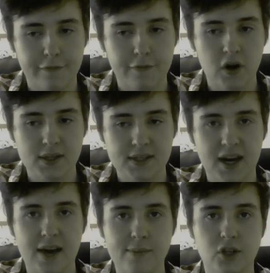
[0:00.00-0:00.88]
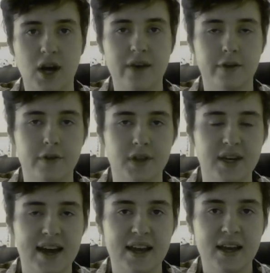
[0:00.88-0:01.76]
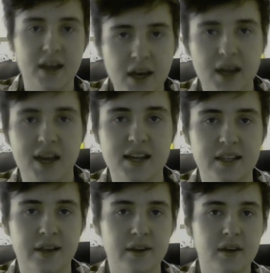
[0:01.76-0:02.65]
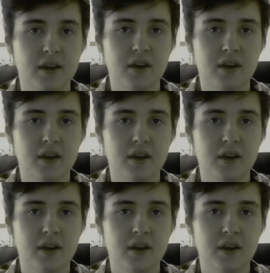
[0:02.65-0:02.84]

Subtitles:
first time you're driving for the day isn't